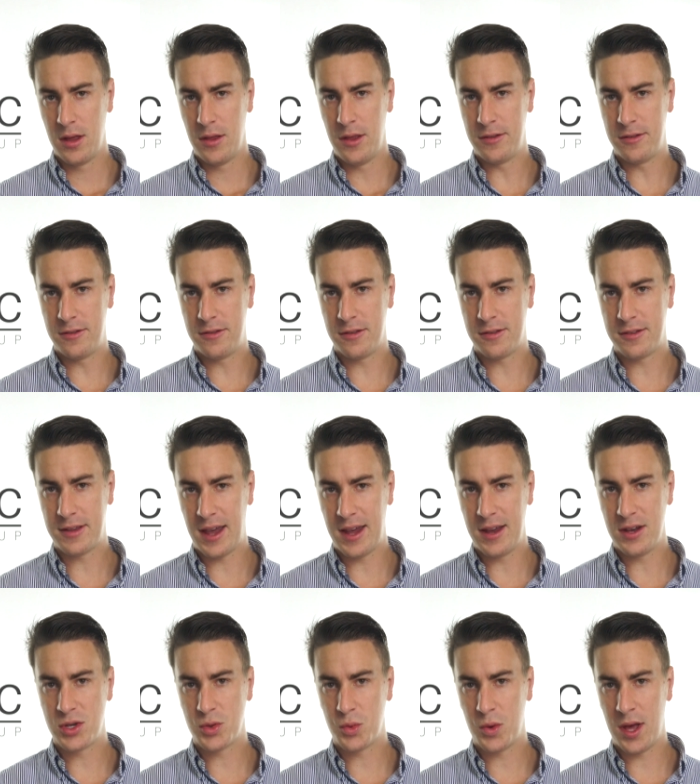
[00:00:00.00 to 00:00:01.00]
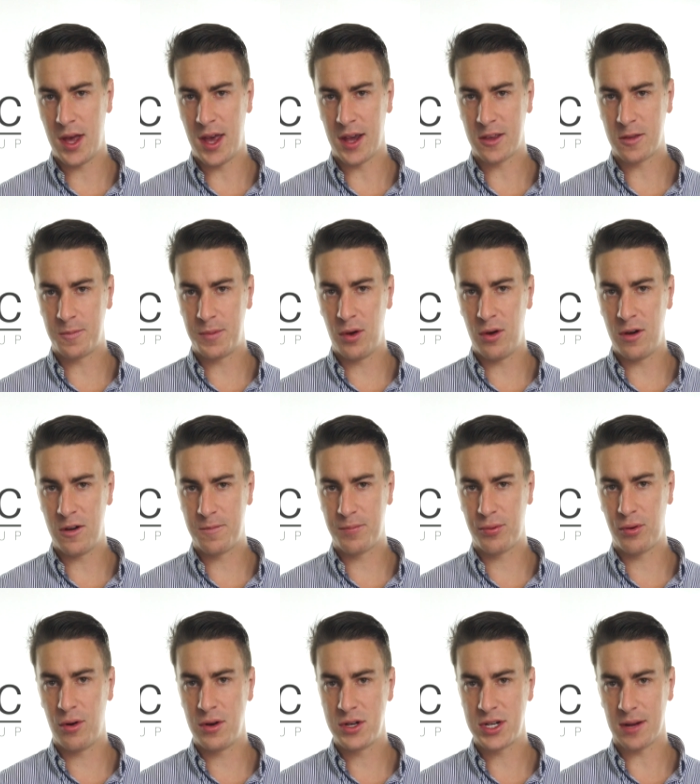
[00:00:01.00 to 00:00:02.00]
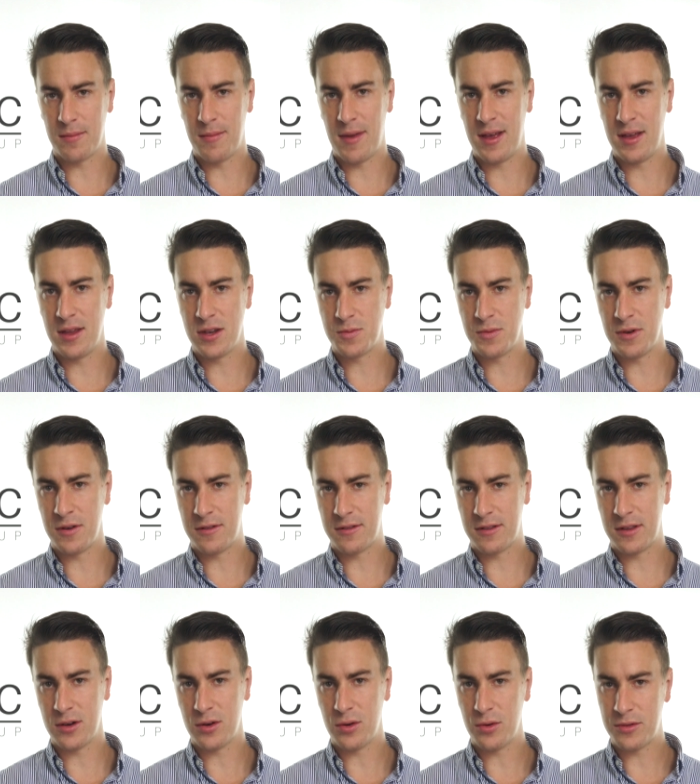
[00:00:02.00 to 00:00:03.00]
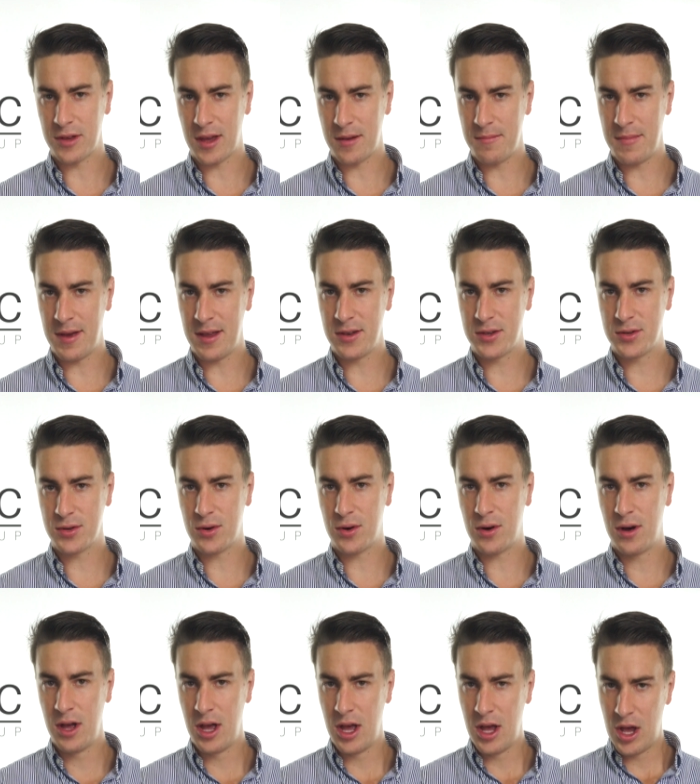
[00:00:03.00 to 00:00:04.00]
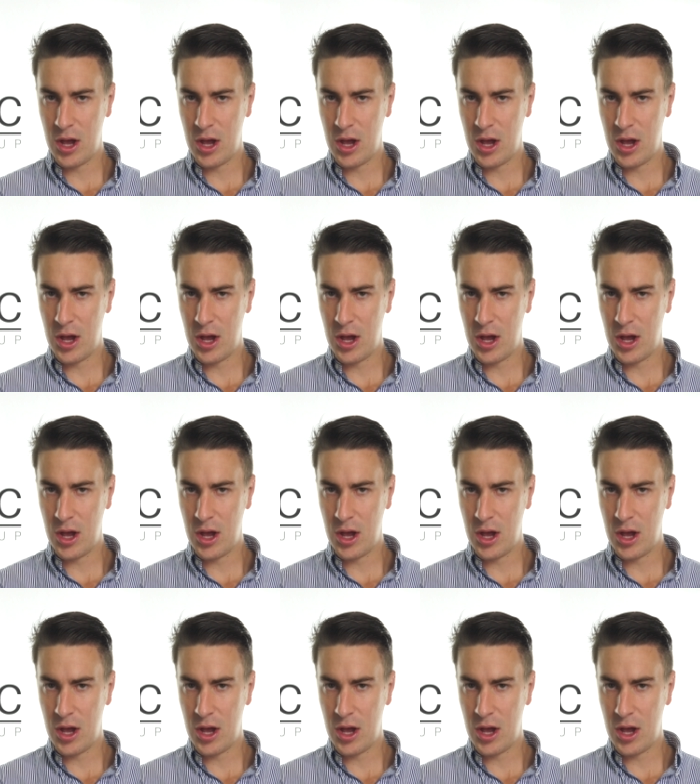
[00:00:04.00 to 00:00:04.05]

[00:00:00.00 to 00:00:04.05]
This is the stage where experienced project management skills and mentor